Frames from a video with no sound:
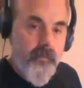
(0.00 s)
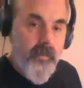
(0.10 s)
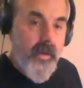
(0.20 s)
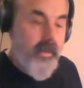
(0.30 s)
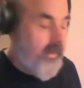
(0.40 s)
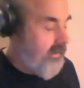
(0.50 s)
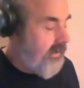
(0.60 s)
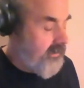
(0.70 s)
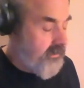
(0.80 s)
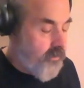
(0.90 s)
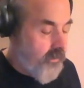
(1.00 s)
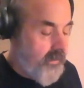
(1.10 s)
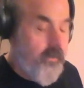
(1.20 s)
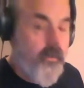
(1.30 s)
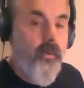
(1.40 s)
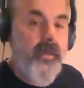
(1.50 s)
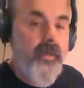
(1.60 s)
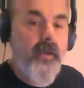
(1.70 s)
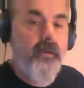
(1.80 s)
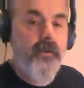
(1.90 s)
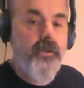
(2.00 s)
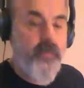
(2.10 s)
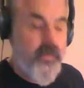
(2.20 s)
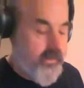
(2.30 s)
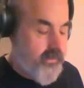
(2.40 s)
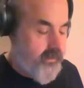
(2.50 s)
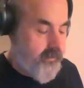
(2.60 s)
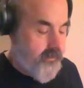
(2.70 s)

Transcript: And then at this point, you're going down to first position.